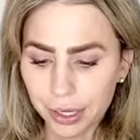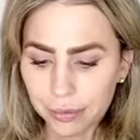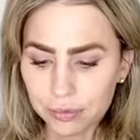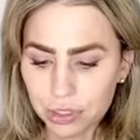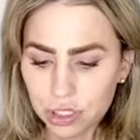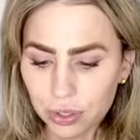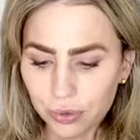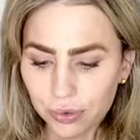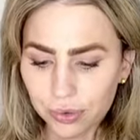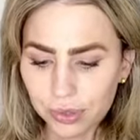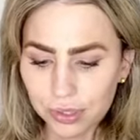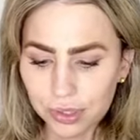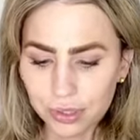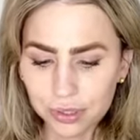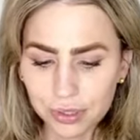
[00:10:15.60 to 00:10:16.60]
so
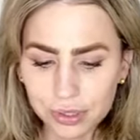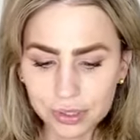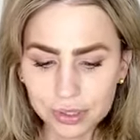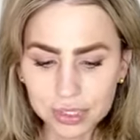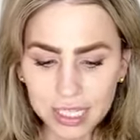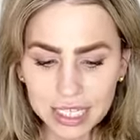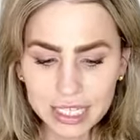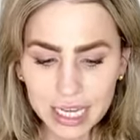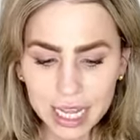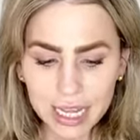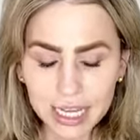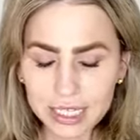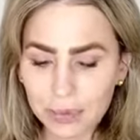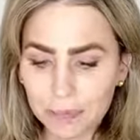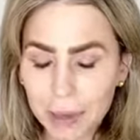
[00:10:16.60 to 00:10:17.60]
this
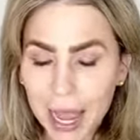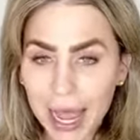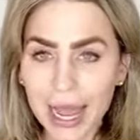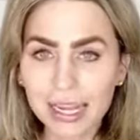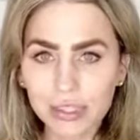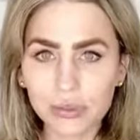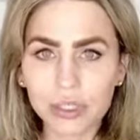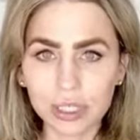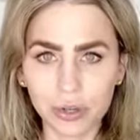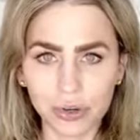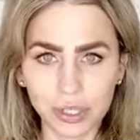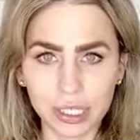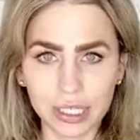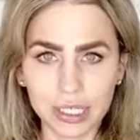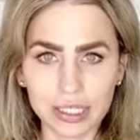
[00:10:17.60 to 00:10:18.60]
is packed with
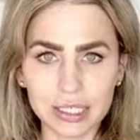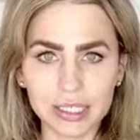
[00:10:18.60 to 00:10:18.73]
ingredients